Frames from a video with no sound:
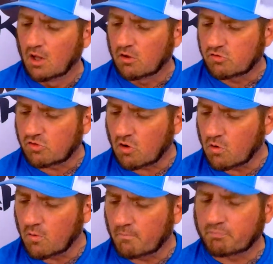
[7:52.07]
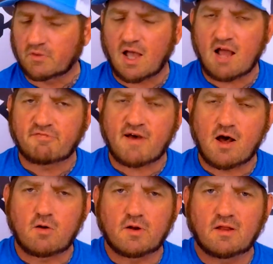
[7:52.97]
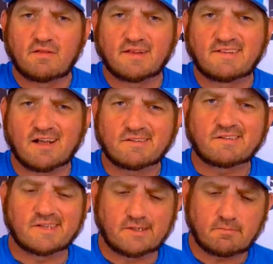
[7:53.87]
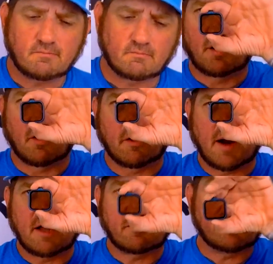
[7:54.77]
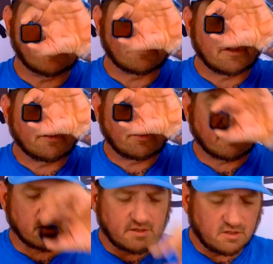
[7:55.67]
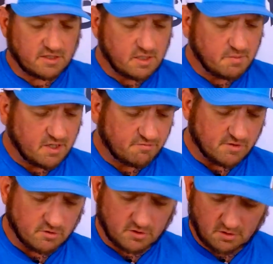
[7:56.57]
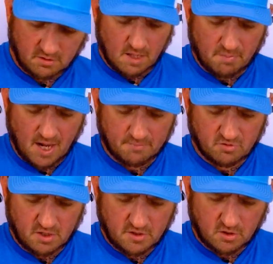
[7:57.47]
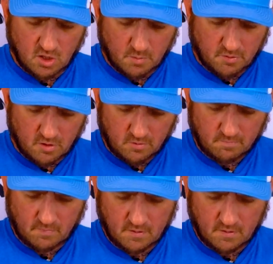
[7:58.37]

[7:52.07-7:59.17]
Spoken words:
So I found the Telson polarized filter. It's just a little itty bitty filter. It pops on your GoPro